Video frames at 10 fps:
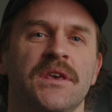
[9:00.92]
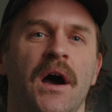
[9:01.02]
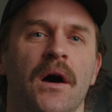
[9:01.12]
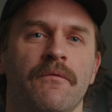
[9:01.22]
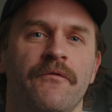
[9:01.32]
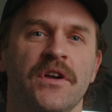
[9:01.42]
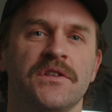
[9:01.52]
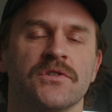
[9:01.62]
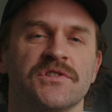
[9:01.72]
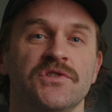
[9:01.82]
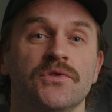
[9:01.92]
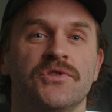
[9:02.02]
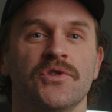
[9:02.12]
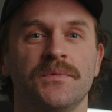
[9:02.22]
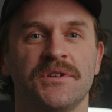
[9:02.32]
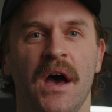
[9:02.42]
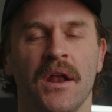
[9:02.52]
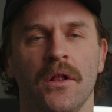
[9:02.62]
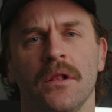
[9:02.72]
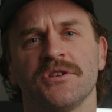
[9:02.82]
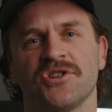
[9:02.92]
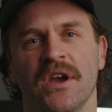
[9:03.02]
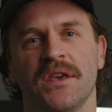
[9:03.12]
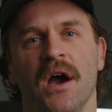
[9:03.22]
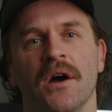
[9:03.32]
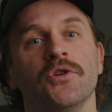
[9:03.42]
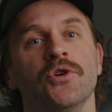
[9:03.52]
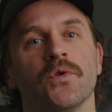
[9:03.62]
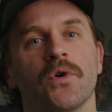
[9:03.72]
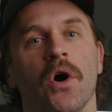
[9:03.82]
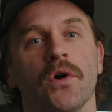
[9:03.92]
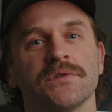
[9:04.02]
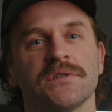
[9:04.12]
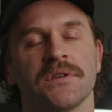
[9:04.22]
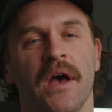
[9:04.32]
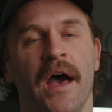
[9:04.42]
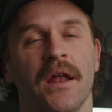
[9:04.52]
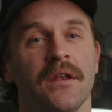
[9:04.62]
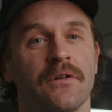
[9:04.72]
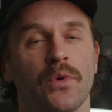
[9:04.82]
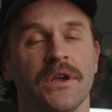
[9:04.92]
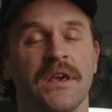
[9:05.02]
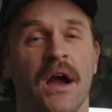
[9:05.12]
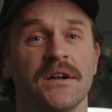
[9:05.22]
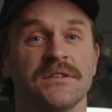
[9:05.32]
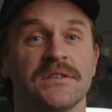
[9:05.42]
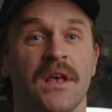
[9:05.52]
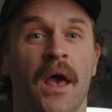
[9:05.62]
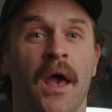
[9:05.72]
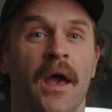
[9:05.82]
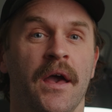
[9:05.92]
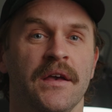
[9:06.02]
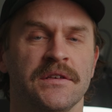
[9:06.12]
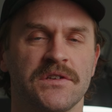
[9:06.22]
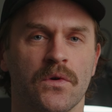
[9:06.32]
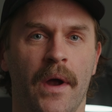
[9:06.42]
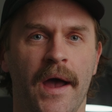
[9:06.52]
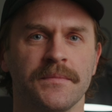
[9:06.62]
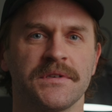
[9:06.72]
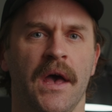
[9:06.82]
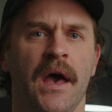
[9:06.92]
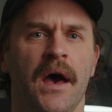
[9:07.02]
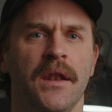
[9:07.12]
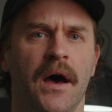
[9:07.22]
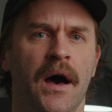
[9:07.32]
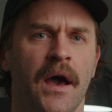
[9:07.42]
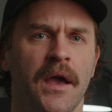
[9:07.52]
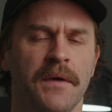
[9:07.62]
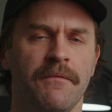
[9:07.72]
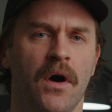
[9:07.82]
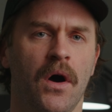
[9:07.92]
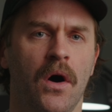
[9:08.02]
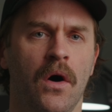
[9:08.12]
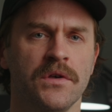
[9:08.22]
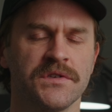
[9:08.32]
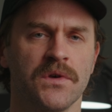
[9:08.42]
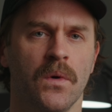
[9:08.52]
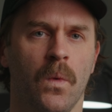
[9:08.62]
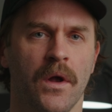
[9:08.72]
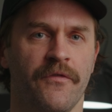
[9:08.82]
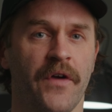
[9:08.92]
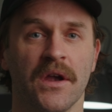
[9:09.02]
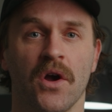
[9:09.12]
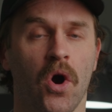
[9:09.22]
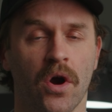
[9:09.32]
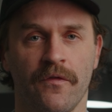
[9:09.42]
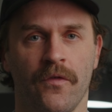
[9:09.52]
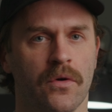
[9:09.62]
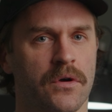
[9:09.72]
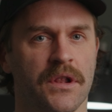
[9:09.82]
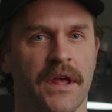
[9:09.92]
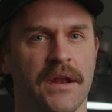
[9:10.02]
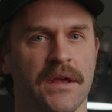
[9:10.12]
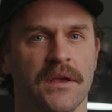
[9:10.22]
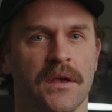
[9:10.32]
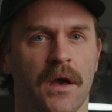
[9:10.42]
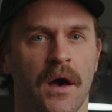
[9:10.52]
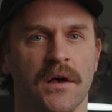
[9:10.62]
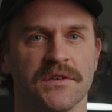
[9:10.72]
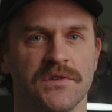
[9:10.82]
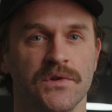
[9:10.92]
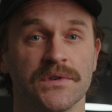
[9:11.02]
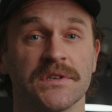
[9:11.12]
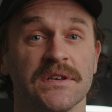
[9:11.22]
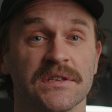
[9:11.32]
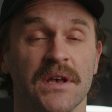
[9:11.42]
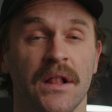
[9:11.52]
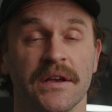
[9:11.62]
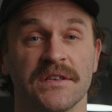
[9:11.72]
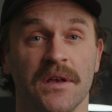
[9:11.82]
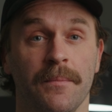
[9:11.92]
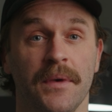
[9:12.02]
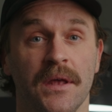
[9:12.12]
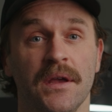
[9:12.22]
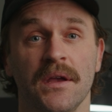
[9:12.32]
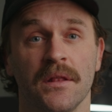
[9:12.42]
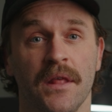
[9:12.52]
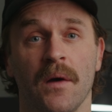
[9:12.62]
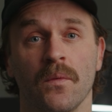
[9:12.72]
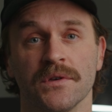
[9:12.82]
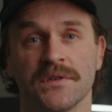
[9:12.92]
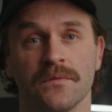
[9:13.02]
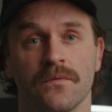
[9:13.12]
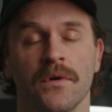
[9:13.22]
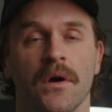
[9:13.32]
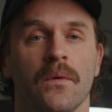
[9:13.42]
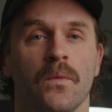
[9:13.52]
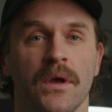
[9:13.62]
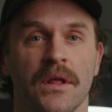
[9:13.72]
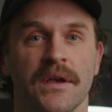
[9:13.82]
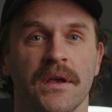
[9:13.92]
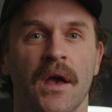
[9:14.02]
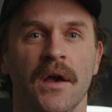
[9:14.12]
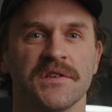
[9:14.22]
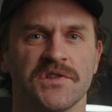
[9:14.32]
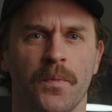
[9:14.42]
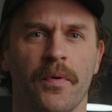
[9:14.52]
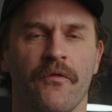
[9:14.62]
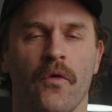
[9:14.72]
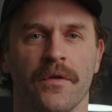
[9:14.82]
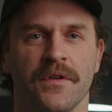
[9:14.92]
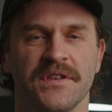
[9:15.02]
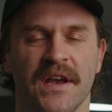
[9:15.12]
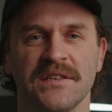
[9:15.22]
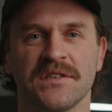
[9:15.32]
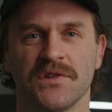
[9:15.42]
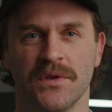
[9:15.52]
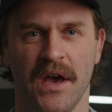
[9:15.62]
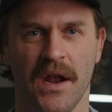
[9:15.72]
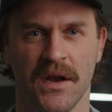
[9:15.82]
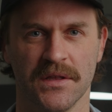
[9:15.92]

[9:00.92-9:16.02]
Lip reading: out Viktors YouTube channel, check out Hugo's and Rickard's Instagrams, and I also want to thank Carl for letting us use his Alexa Mini. That was really super for the test to get